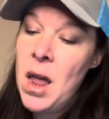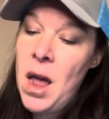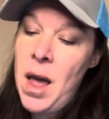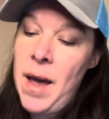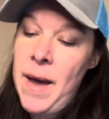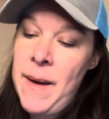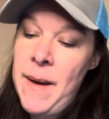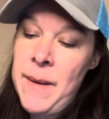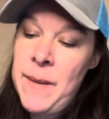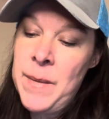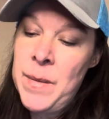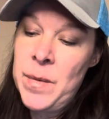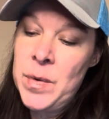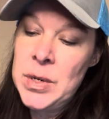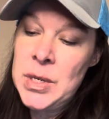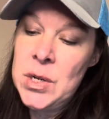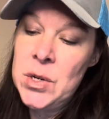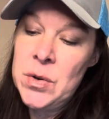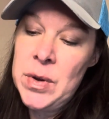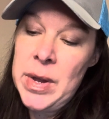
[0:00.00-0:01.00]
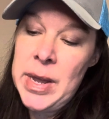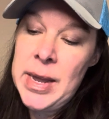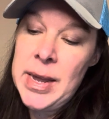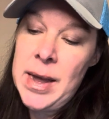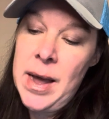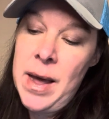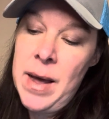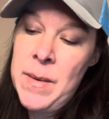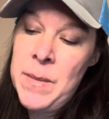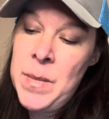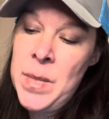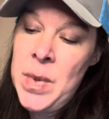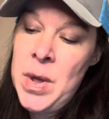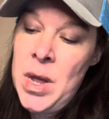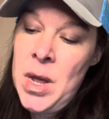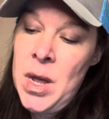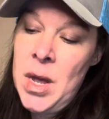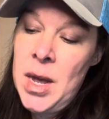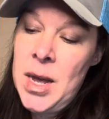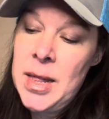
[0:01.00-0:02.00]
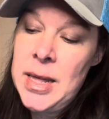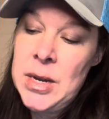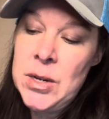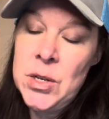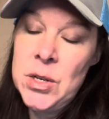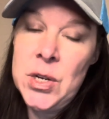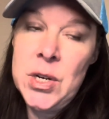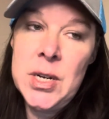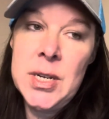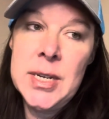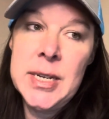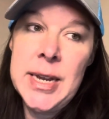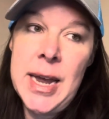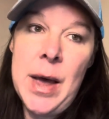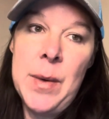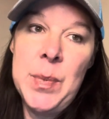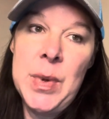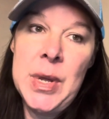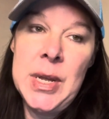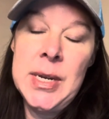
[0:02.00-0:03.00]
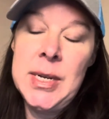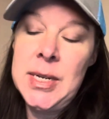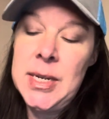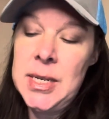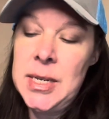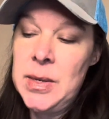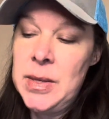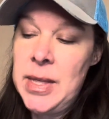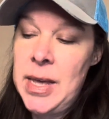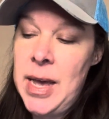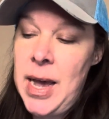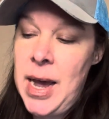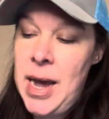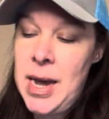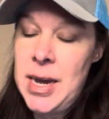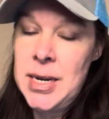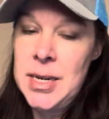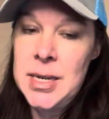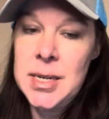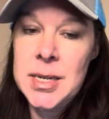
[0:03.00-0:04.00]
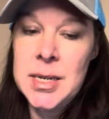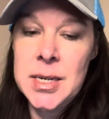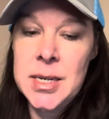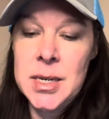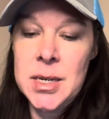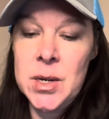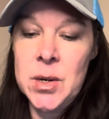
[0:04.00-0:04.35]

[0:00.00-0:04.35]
Um, residual income allows you to tap into that